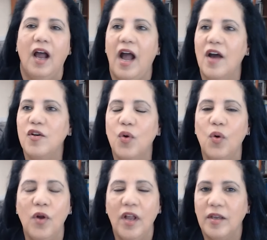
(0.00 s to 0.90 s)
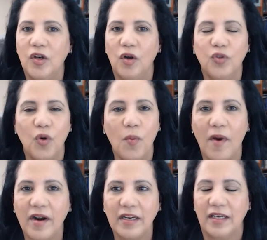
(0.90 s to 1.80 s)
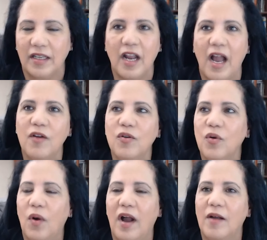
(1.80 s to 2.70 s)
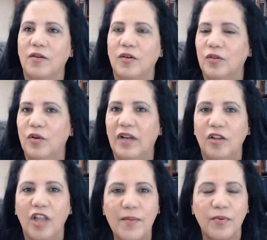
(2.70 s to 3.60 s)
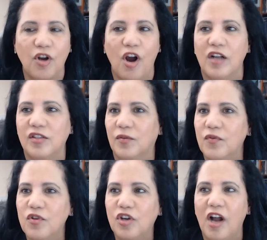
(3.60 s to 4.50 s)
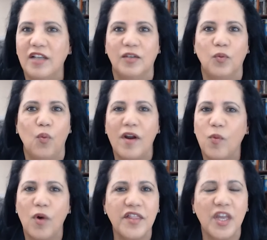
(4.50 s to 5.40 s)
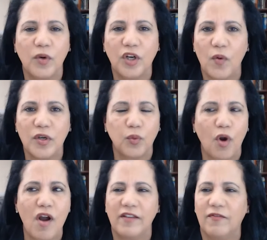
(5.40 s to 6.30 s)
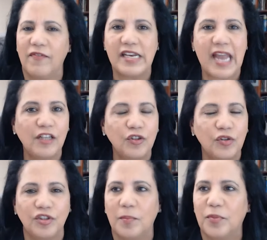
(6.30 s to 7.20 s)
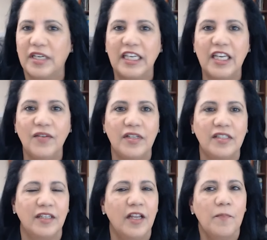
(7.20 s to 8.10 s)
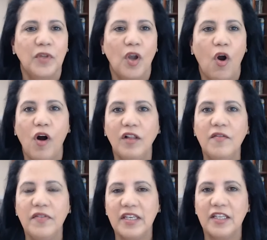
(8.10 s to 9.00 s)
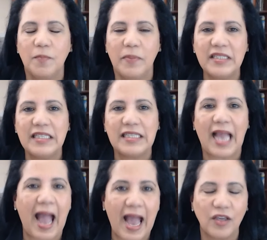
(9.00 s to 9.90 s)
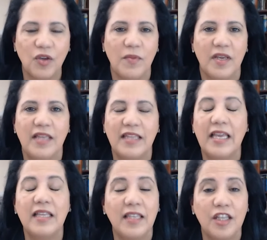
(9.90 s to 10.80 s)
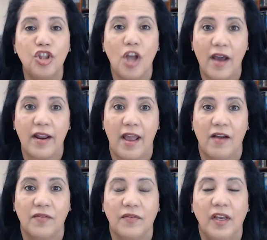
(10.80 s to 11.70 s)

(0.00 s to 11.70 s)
how to you know do marketing how to uh, look at labor costs or food costs and where, where they were going wrong and financials and break evens and all of these business acumen that they did not have